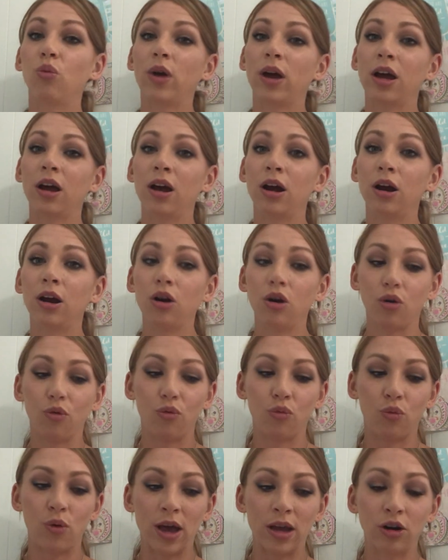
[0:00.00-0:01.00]

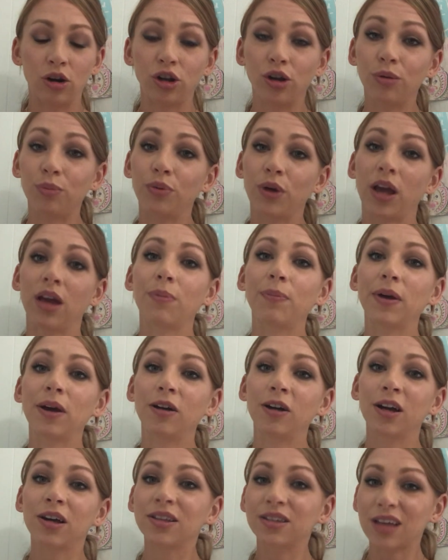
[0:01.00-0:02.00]
When are your break
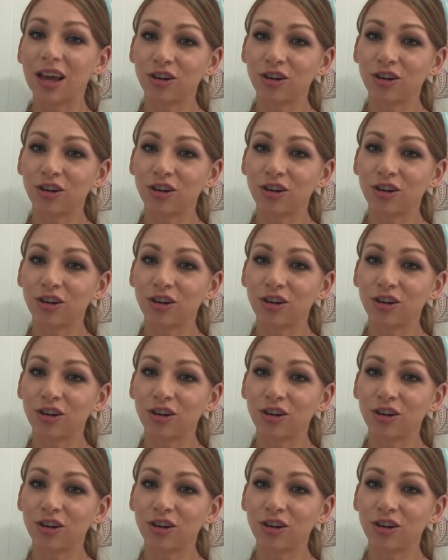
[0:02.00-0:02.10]
periods